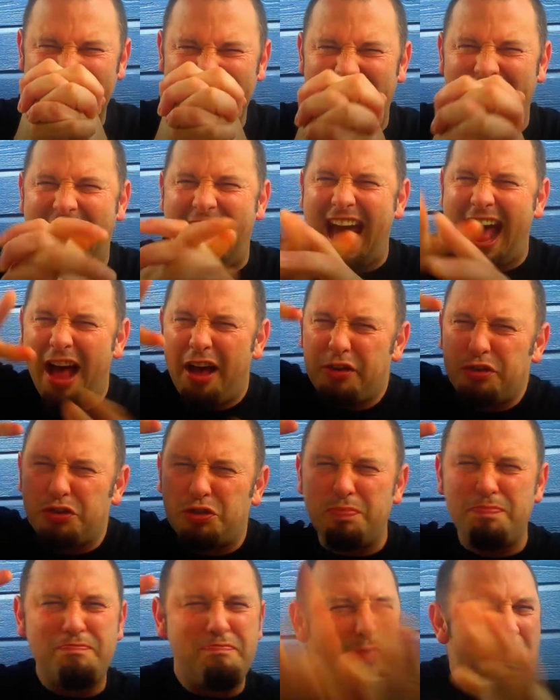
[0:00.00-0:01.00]
in the
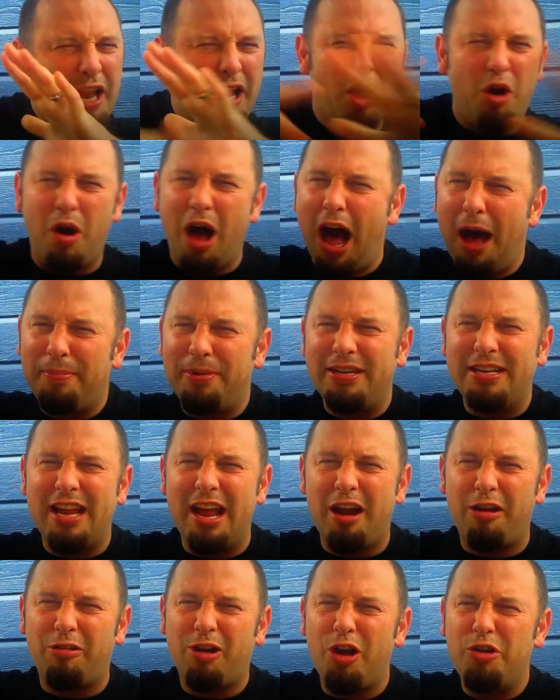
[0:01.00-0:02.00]
house, Mellow
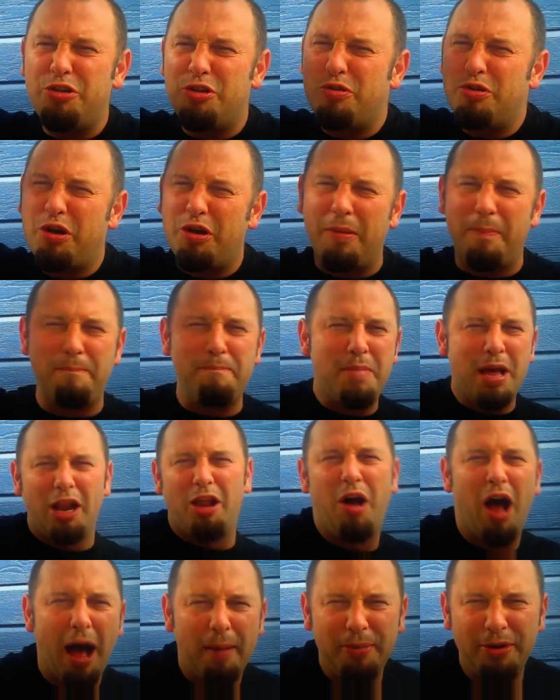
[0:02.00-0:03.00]
Habanero. You can go to
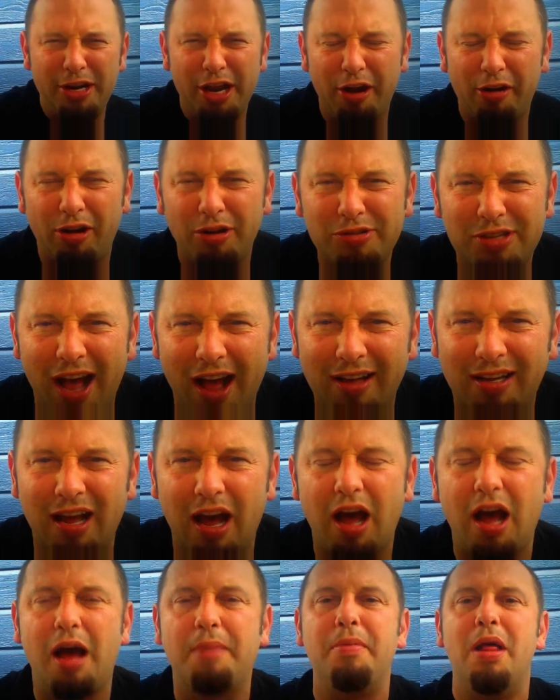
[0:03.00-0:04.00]

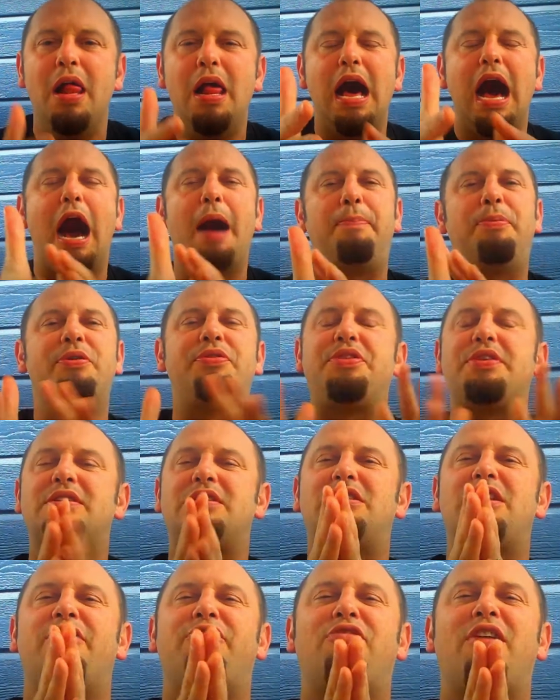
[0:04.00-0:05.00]
mellowhabanero.com. I'll put
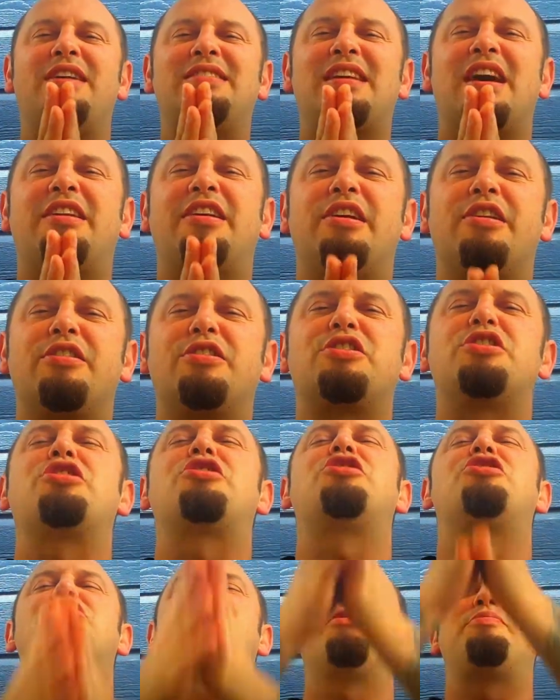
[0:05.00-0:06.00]
this stuff right down here in
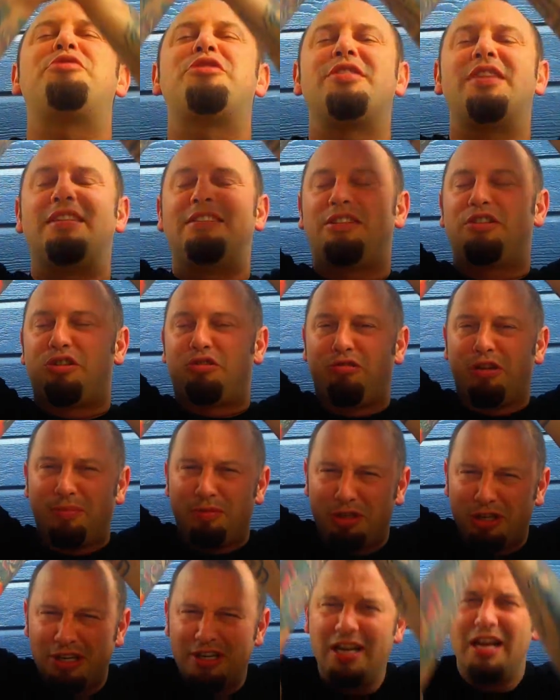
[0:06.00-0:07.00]
the
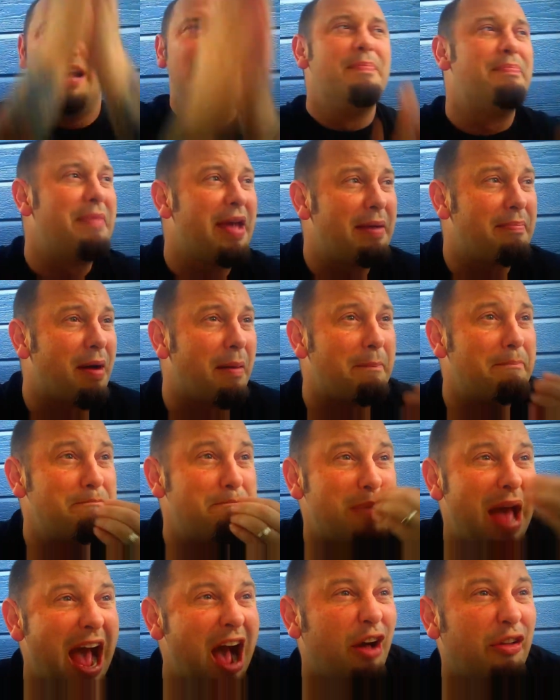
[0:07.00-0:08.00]
description. Man, my
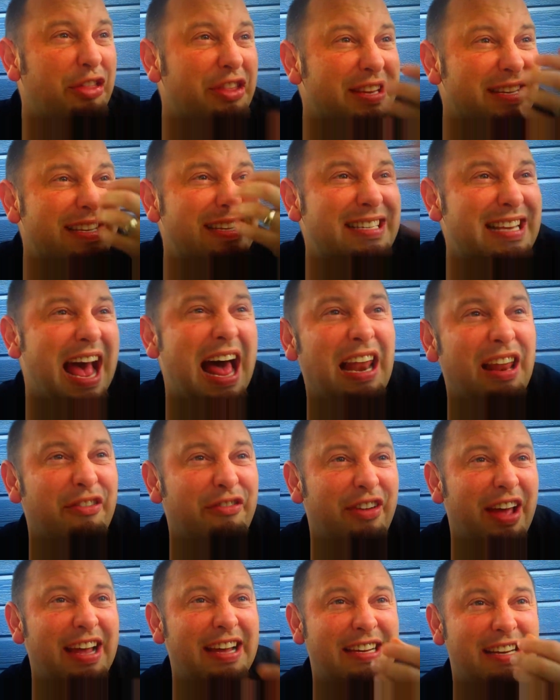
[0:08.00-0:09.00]
mouth is
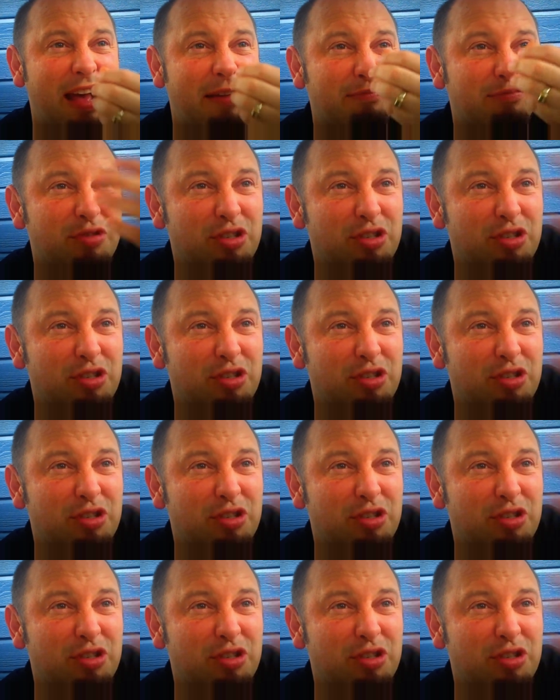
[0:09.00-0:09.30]
salivating.